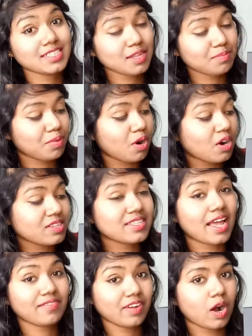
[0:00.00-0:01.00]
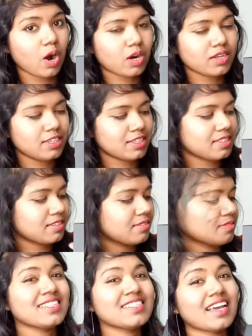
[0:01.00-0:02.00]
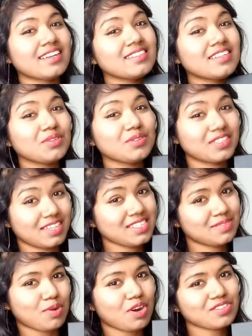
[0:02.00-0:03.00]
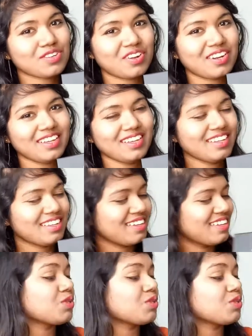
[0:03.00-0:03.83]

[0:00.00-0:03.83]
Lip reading: is the box I've got. They send you this box only.